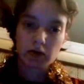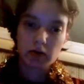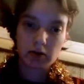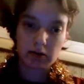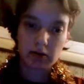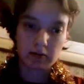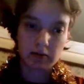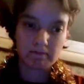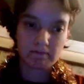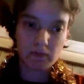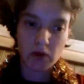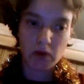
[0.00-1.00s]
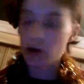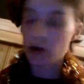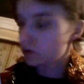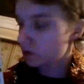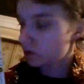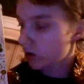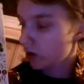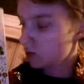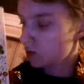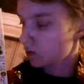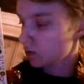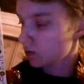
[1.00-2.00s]
Yeah, there's lots of
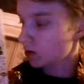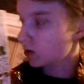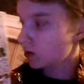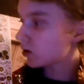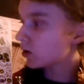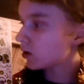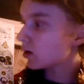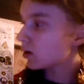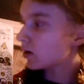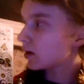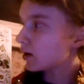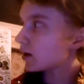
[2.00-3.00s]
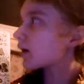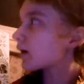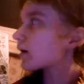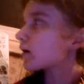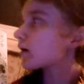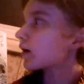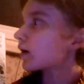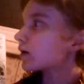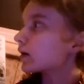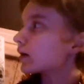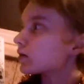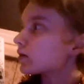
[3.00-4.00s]
them here.
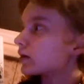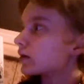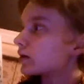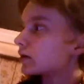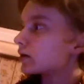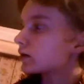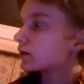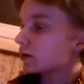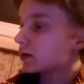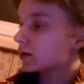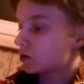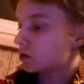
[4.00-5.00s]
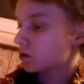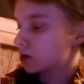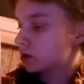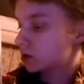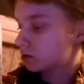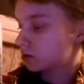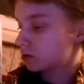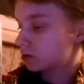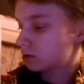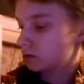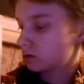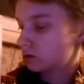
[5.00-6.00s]
Lots of glitter, lots of questions.
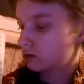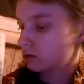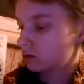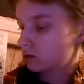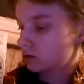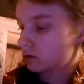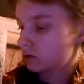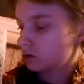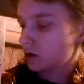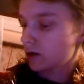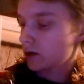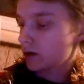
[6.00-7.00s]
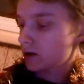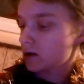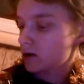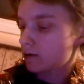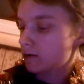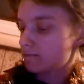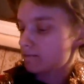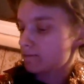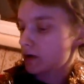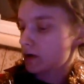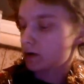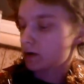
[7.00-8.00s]

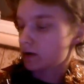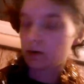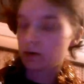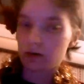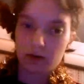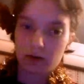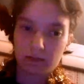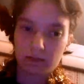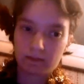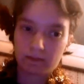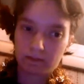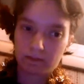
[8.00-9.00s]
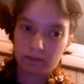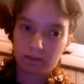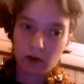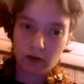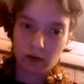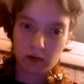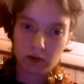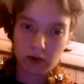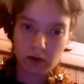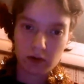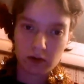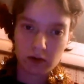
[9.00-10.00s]
Yeah, it's kind of a
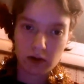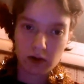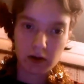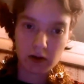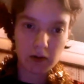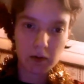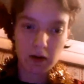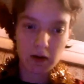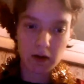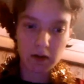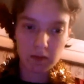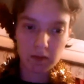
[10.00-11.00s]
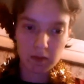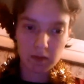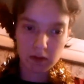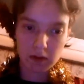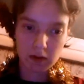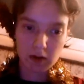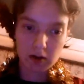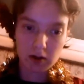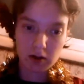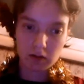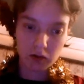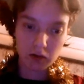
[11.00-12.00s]
strange holiday project, but I
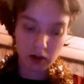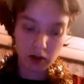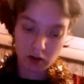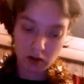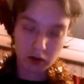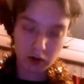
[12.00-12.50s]
never said I was